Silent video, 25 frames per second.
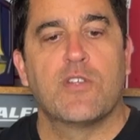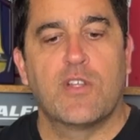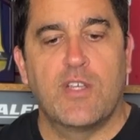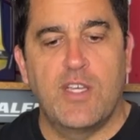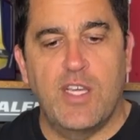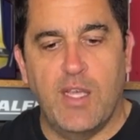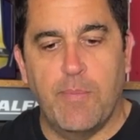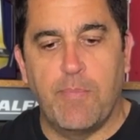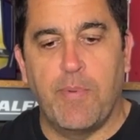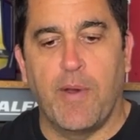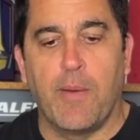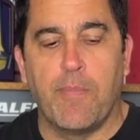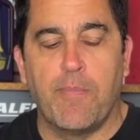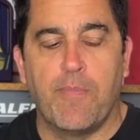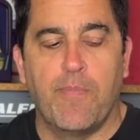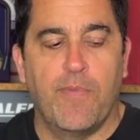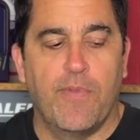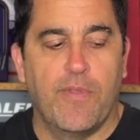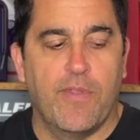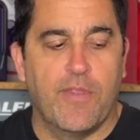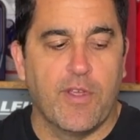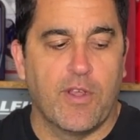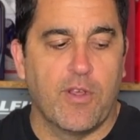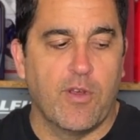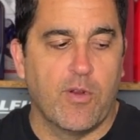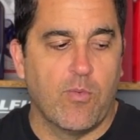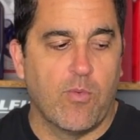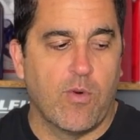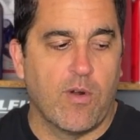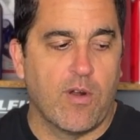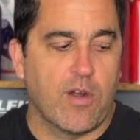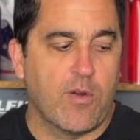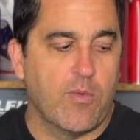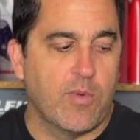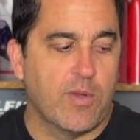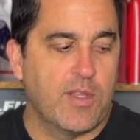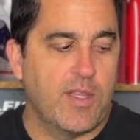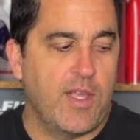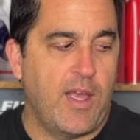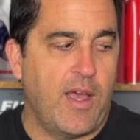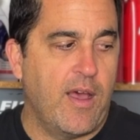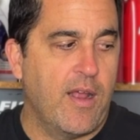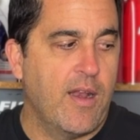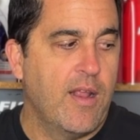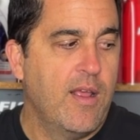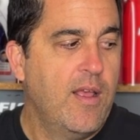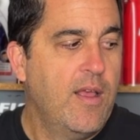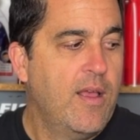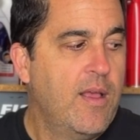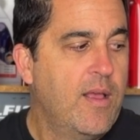Keep up the good work with
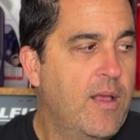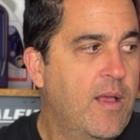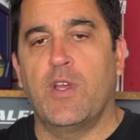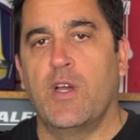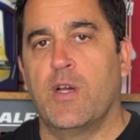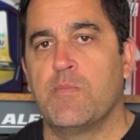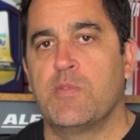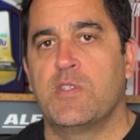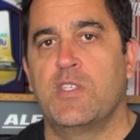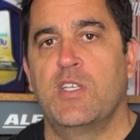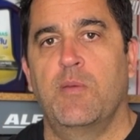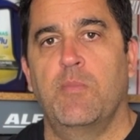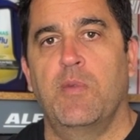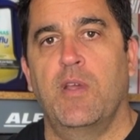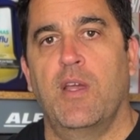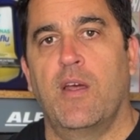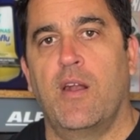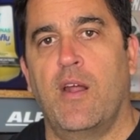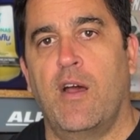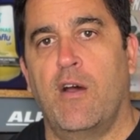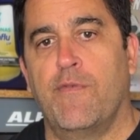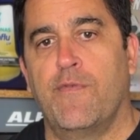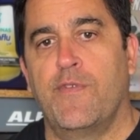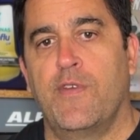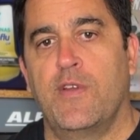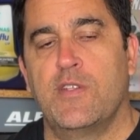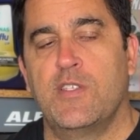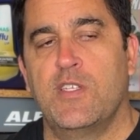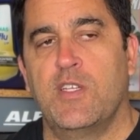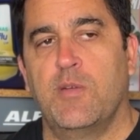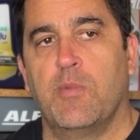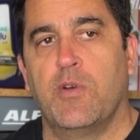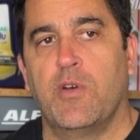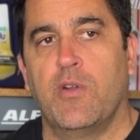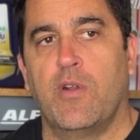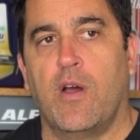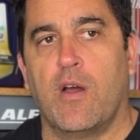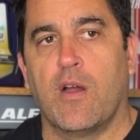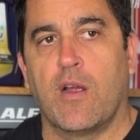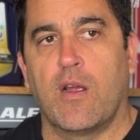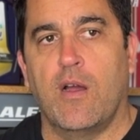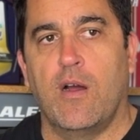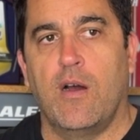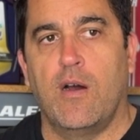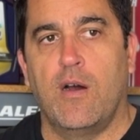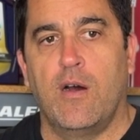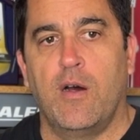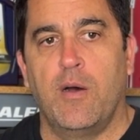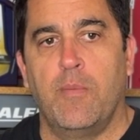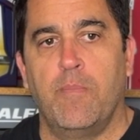that. Come see me at
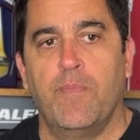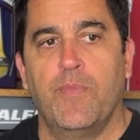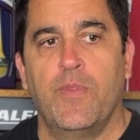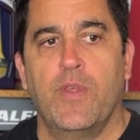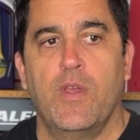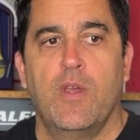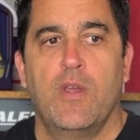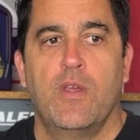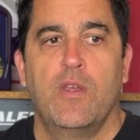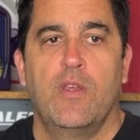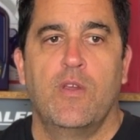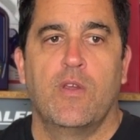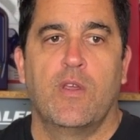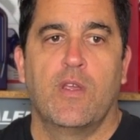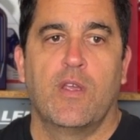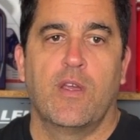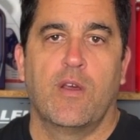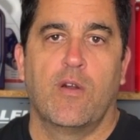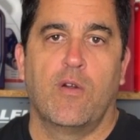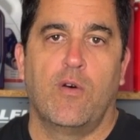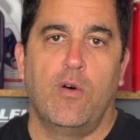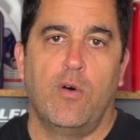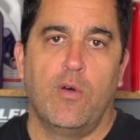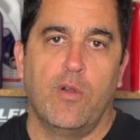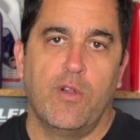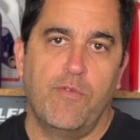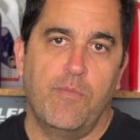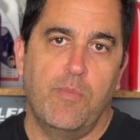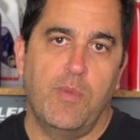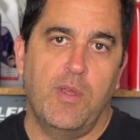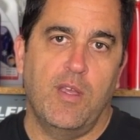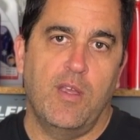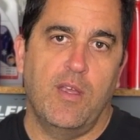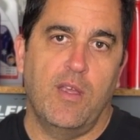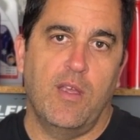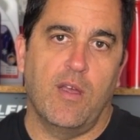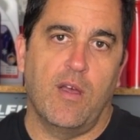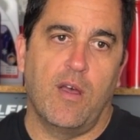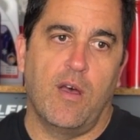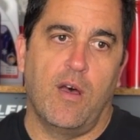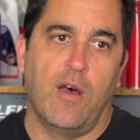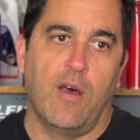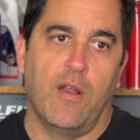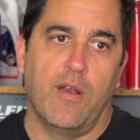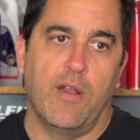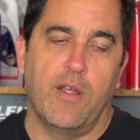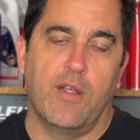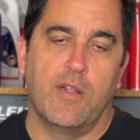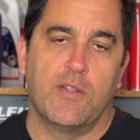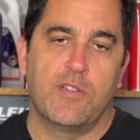alfissimo.com. You can get a hold of me
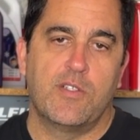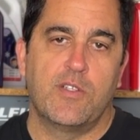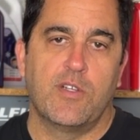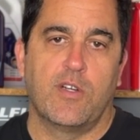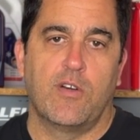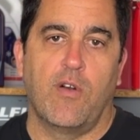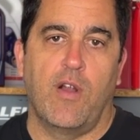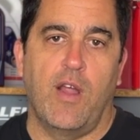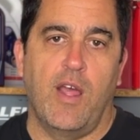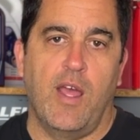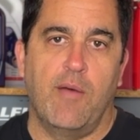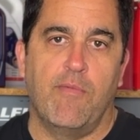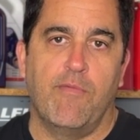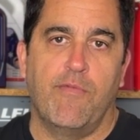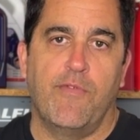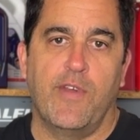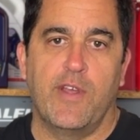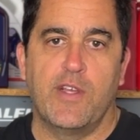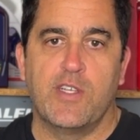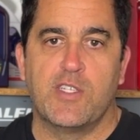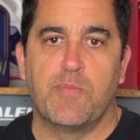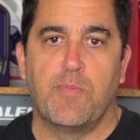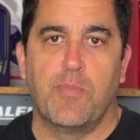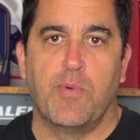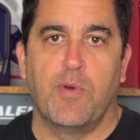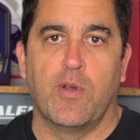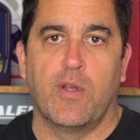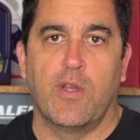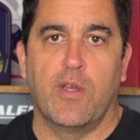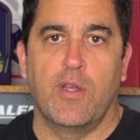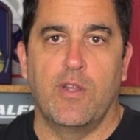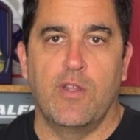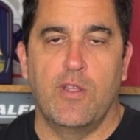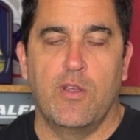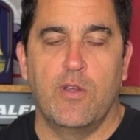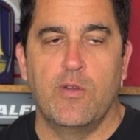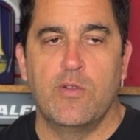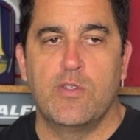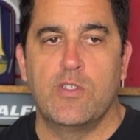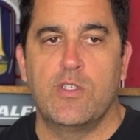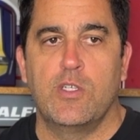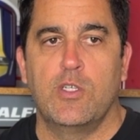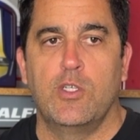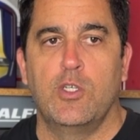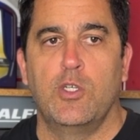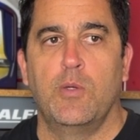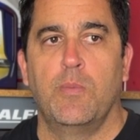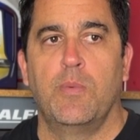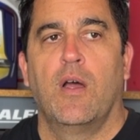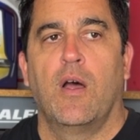on Instagram, Facebook, and
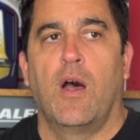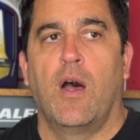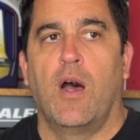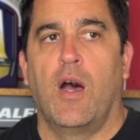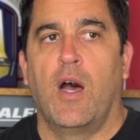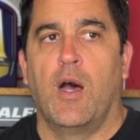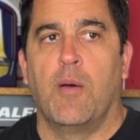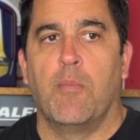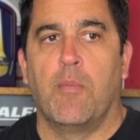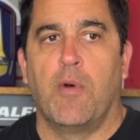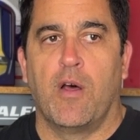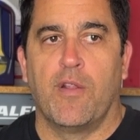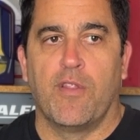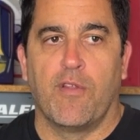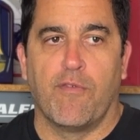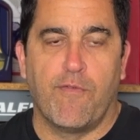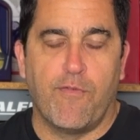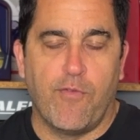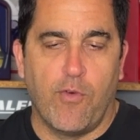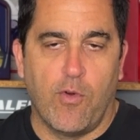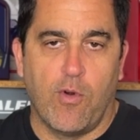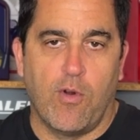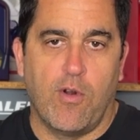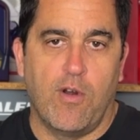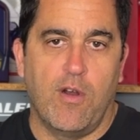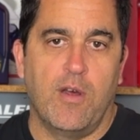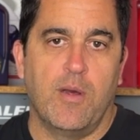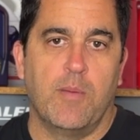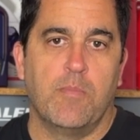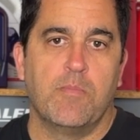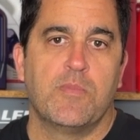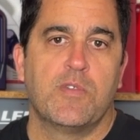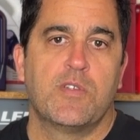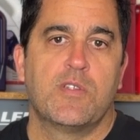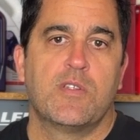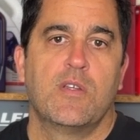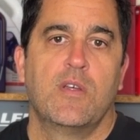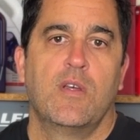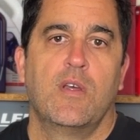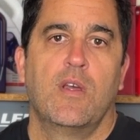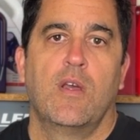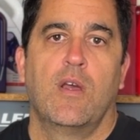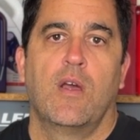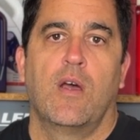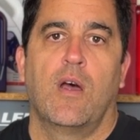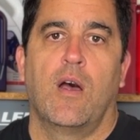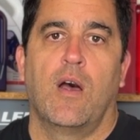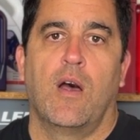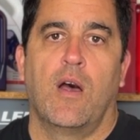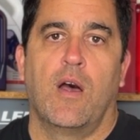YouTube, on the forums.
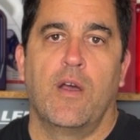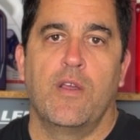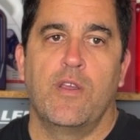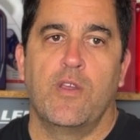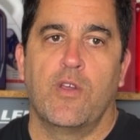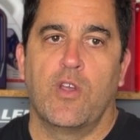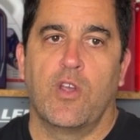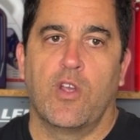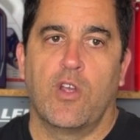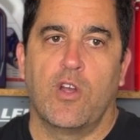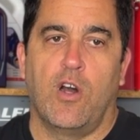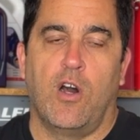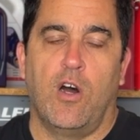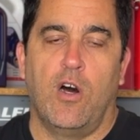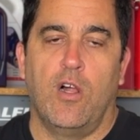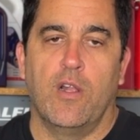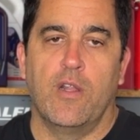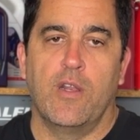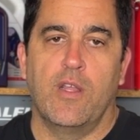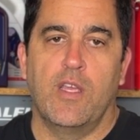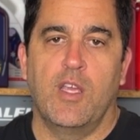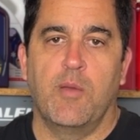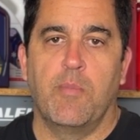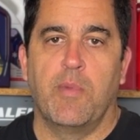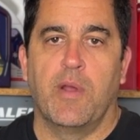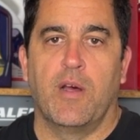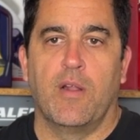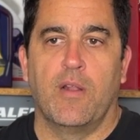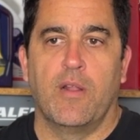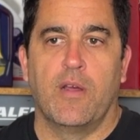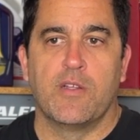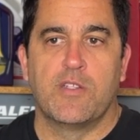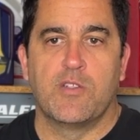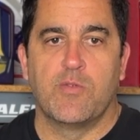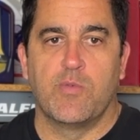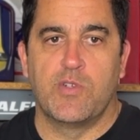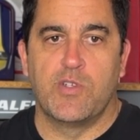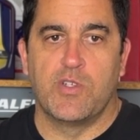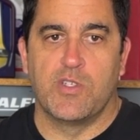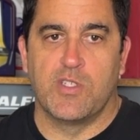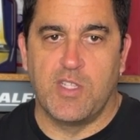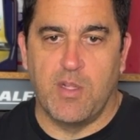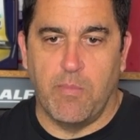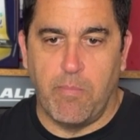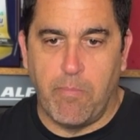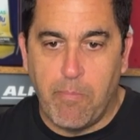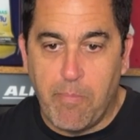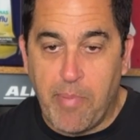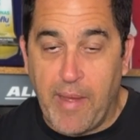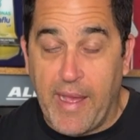You can call and email us, which is the
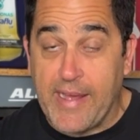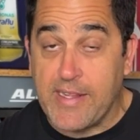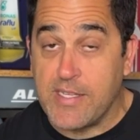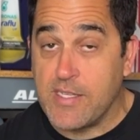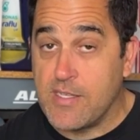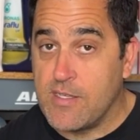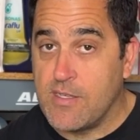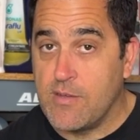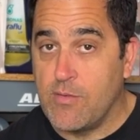best